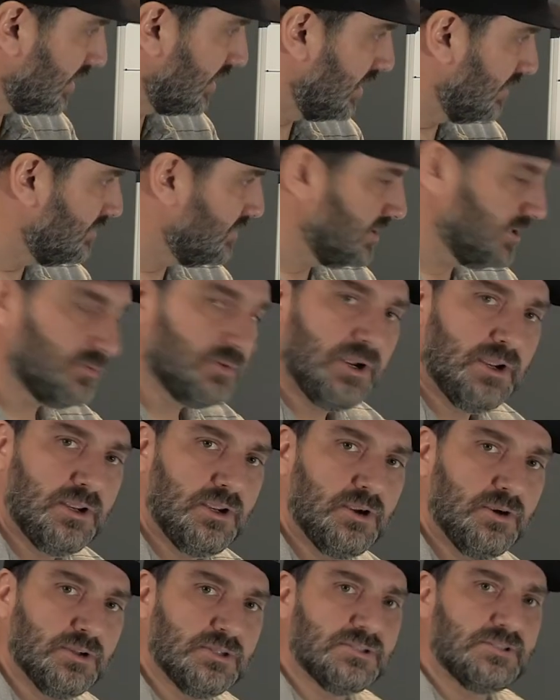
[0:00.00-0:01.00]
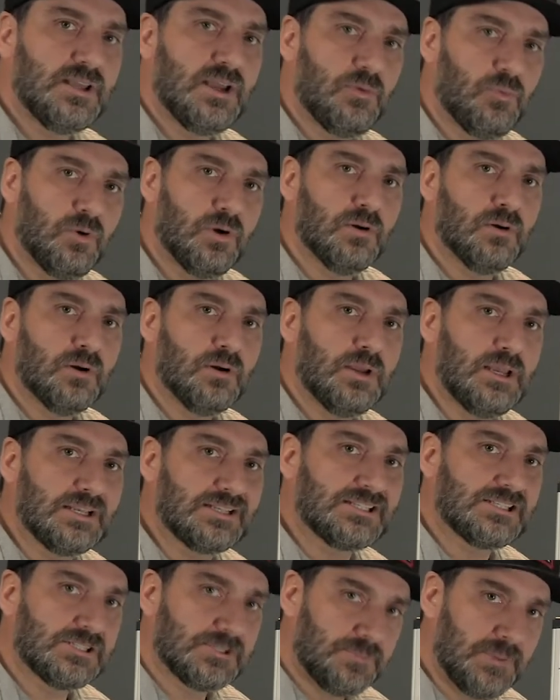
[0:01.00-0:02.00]
that comes in right here is that we're
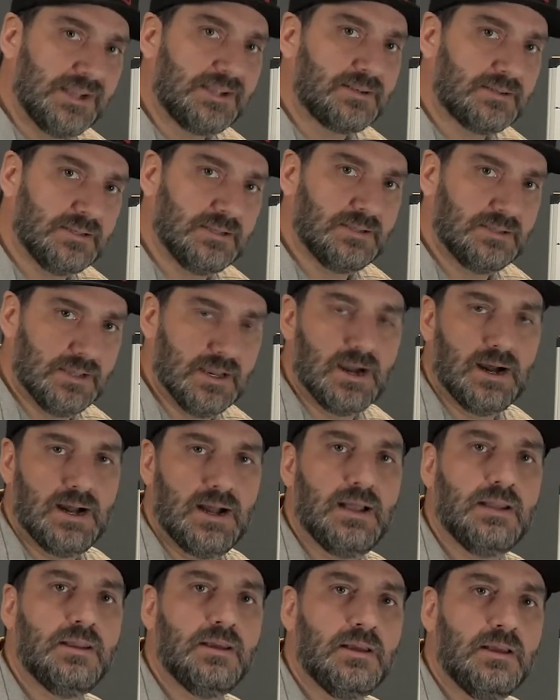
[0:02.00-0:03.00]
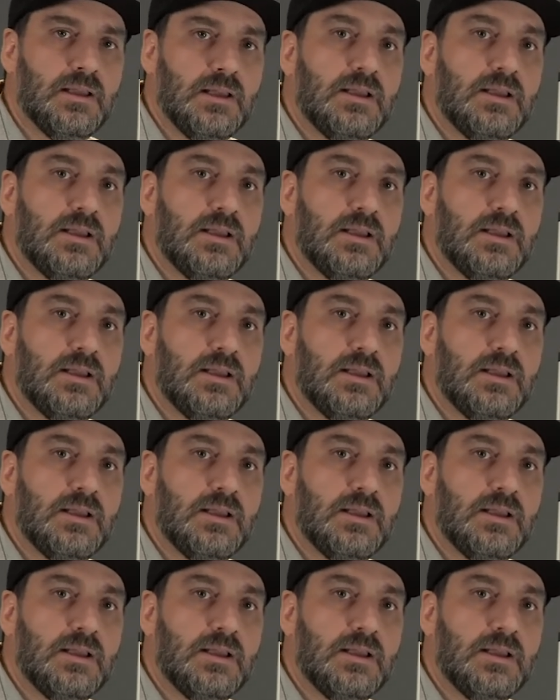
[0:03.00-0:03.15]
expecting God